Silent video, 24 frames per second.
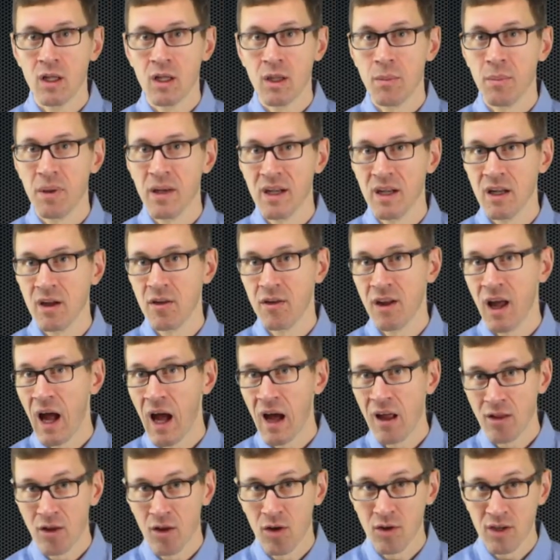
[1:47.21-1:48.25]
depending on
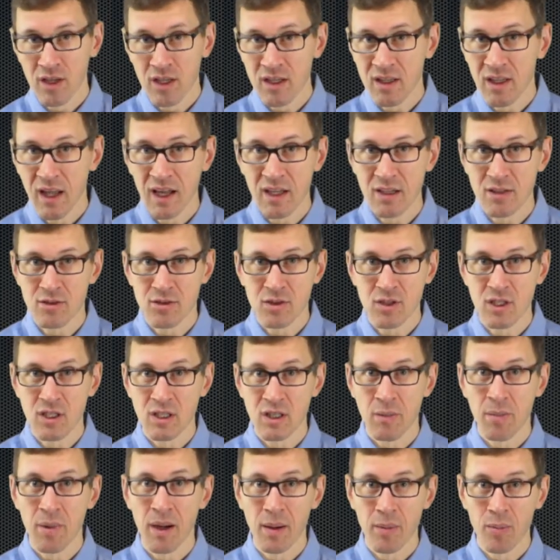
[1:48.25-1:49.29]
how long it takes to
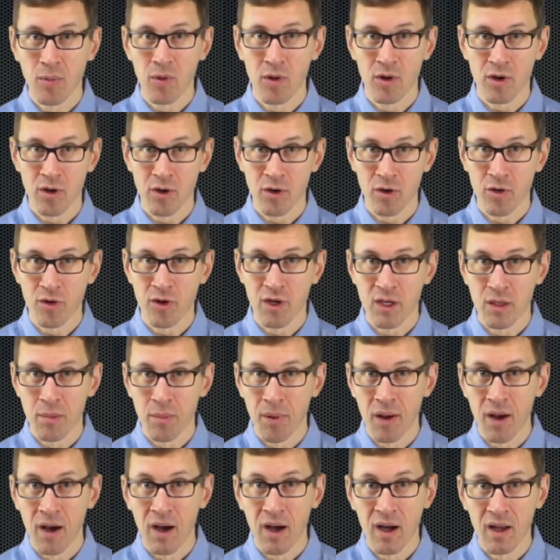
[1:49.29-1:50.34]
get the paperwork agreed
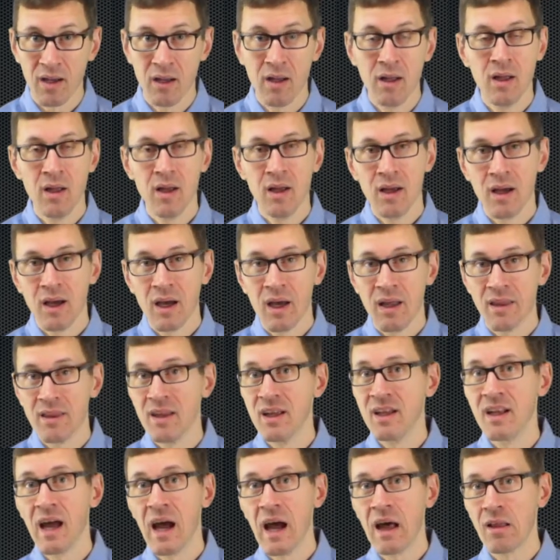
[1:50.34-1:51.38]
upon and
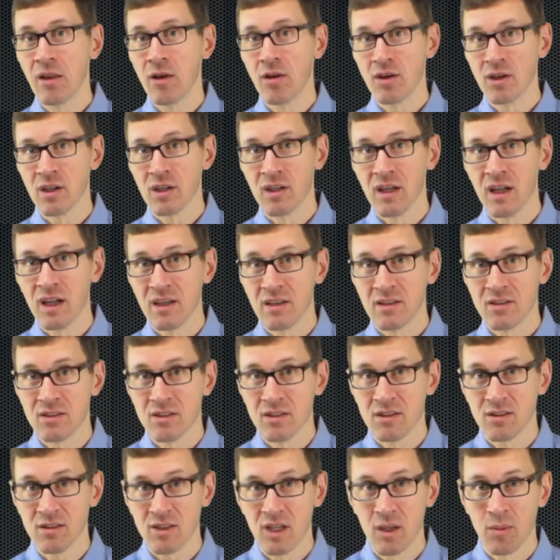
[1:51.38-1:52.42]
then how long it takes
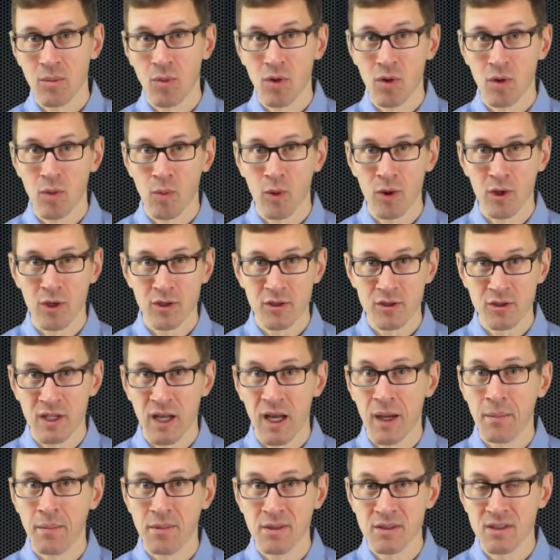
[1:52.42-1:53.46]
the State Board of Workers'
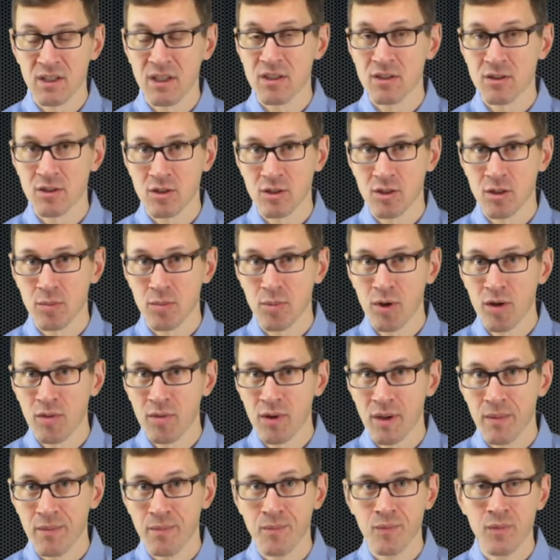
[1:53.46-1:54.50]
Compensation to approve
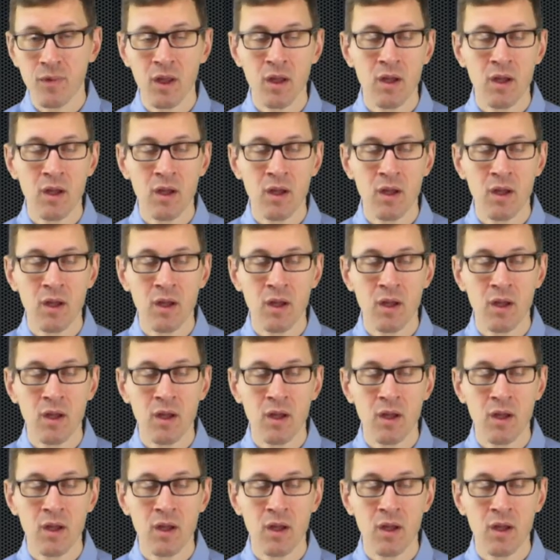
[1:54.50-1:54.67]
it.